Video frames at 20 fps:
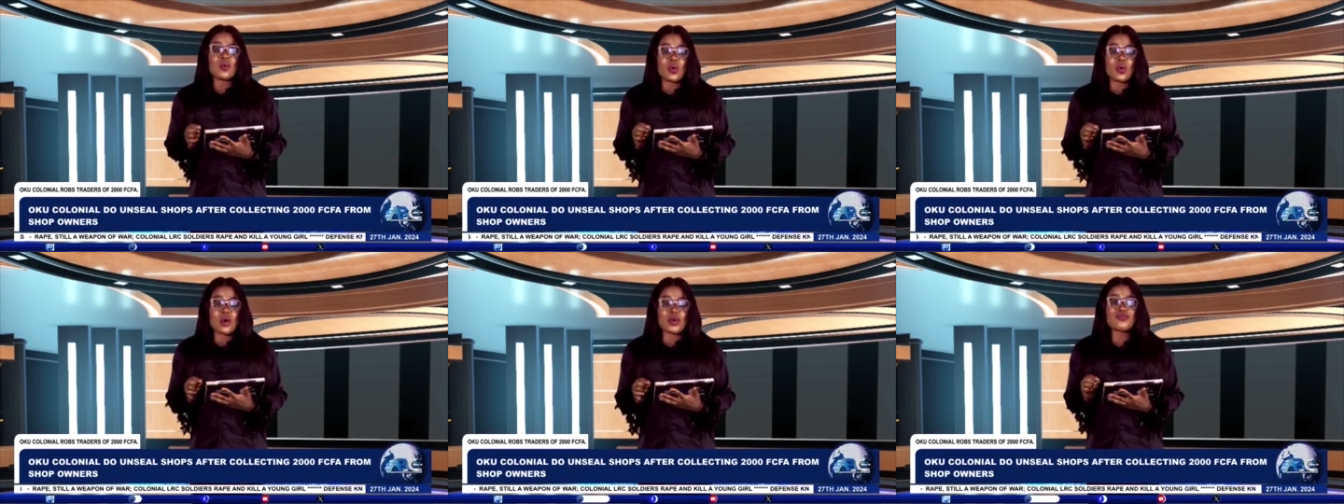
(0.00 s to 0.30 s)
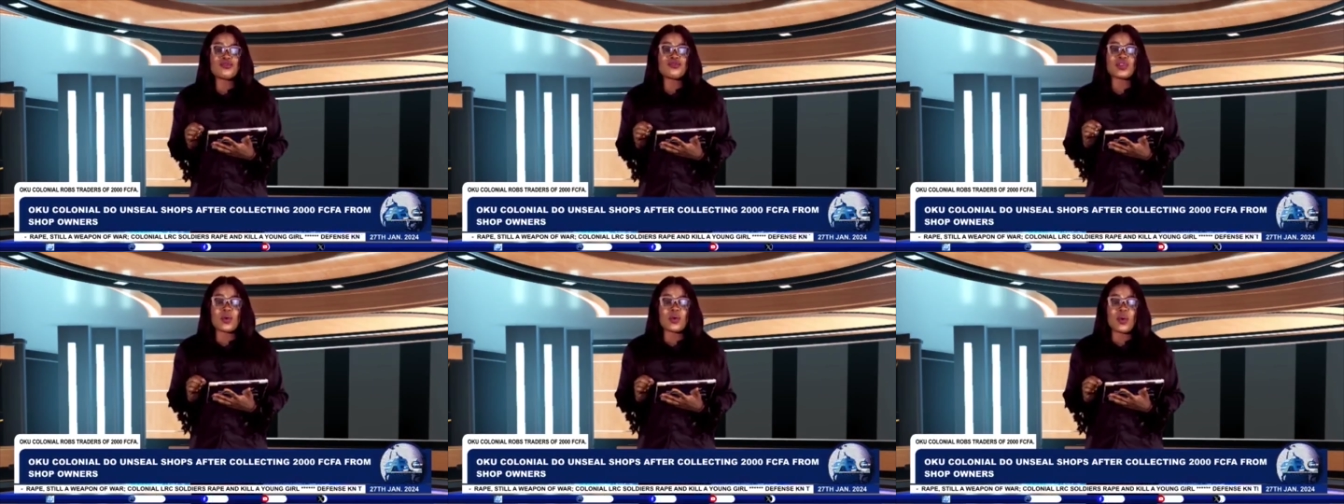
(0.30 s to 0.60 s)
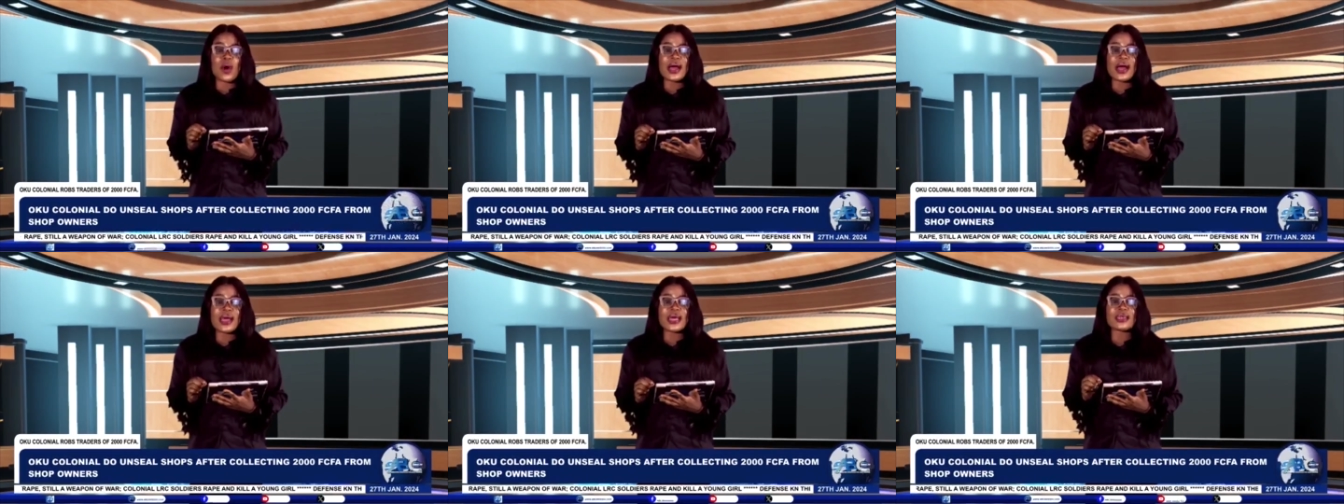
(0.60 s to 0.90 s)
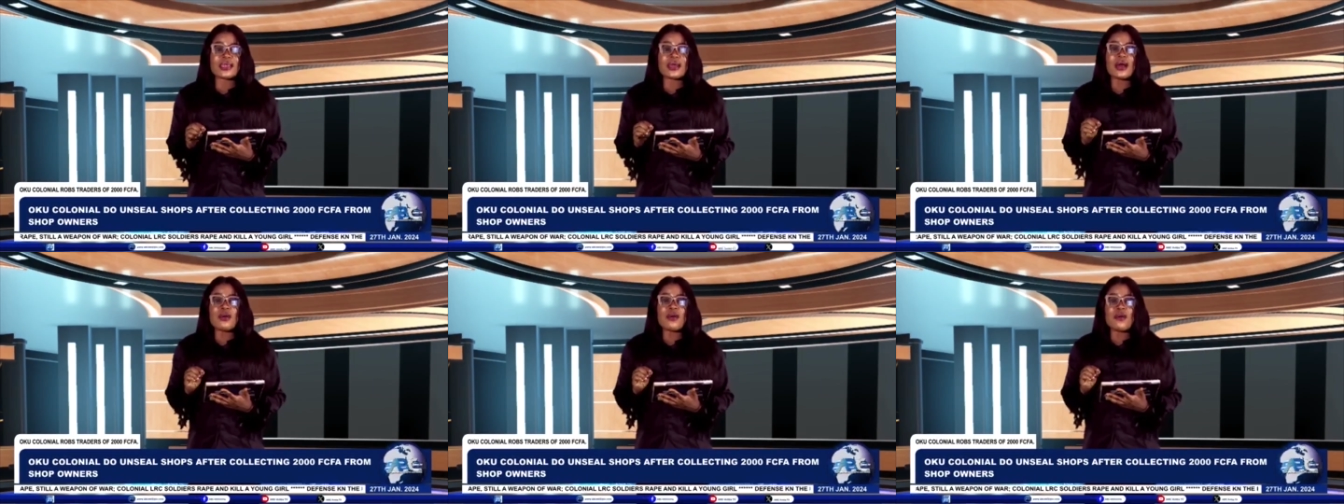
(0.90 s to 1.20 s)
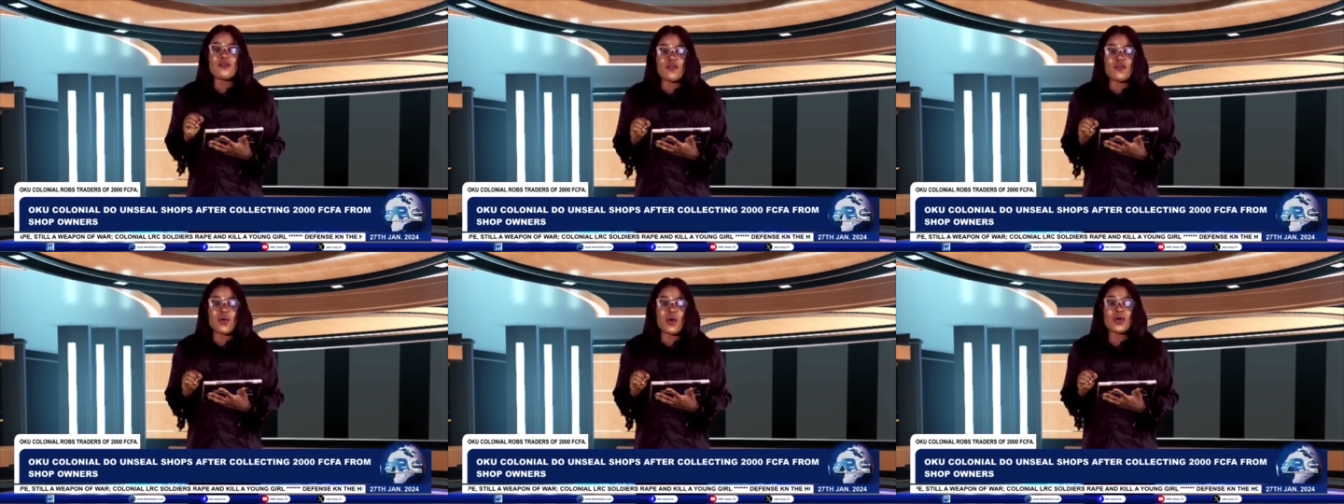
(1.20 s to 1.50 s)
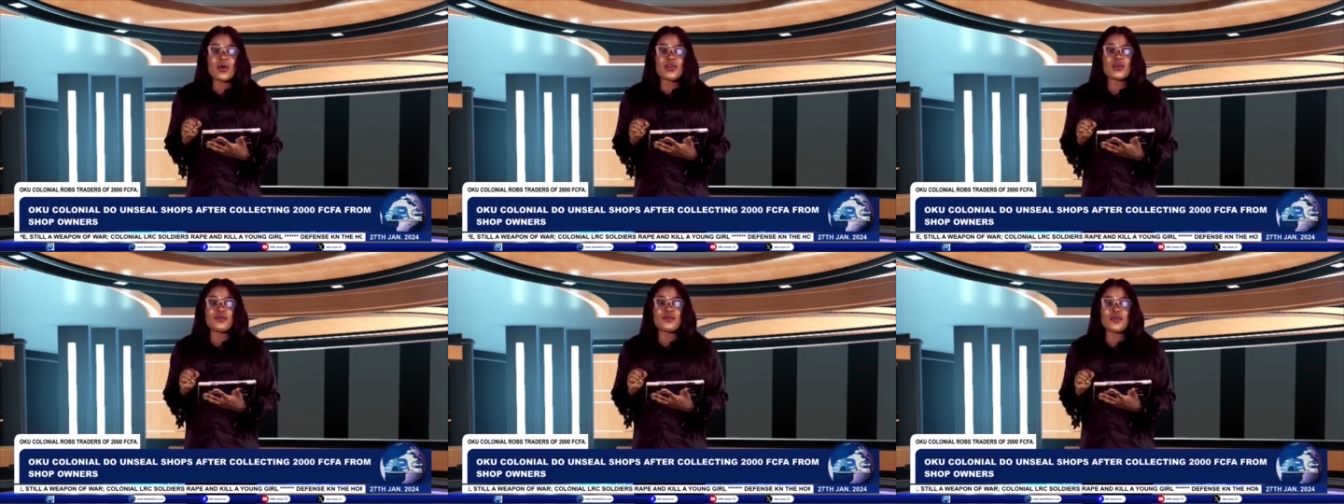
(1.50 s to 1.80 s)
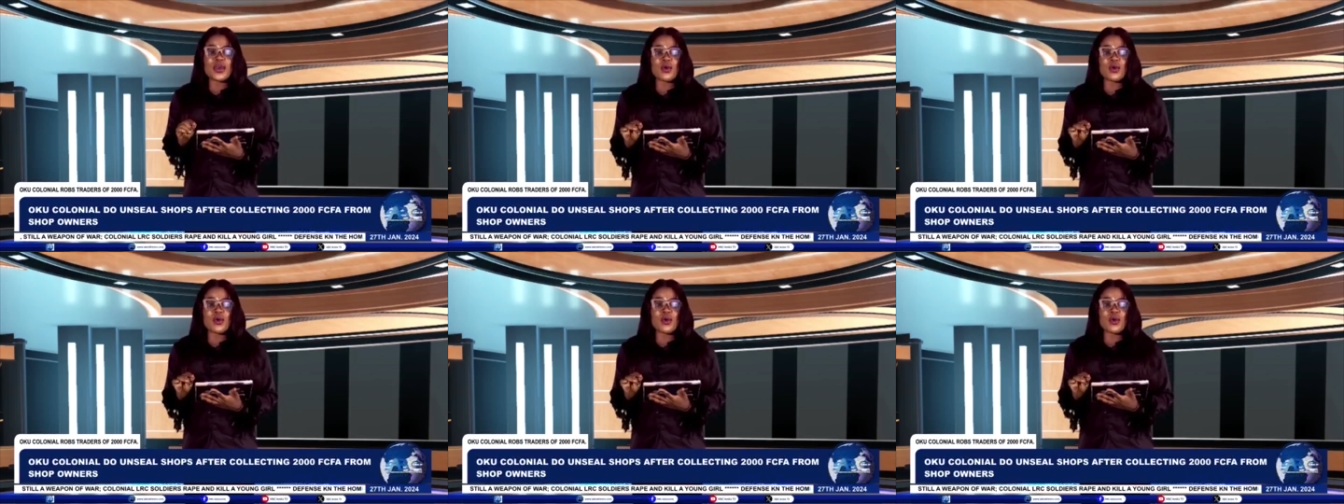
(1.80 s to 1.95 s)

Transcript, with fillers: was required for the